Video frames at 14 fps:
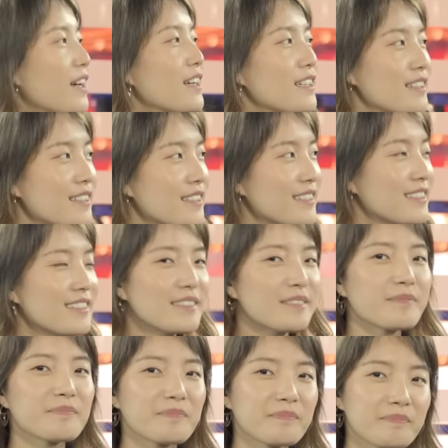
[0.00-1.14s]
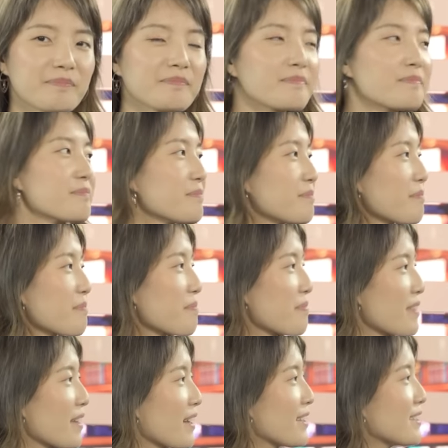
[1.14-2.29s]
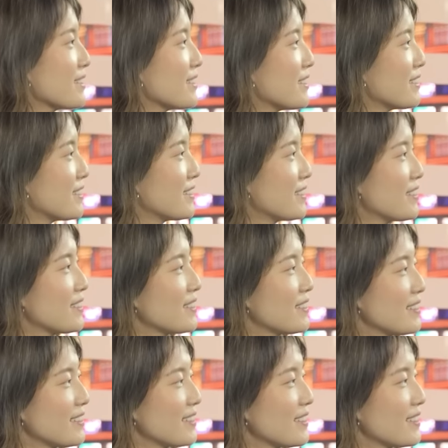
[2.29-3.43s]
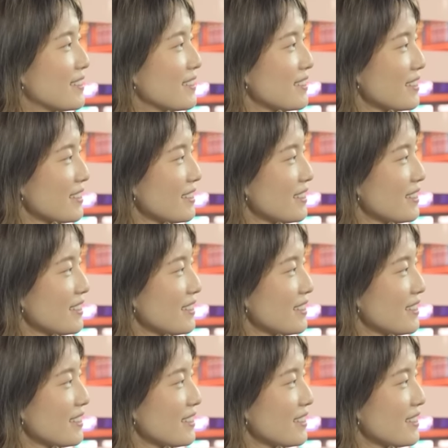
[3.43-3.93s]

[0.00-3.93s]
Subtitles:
The person shown says nothing.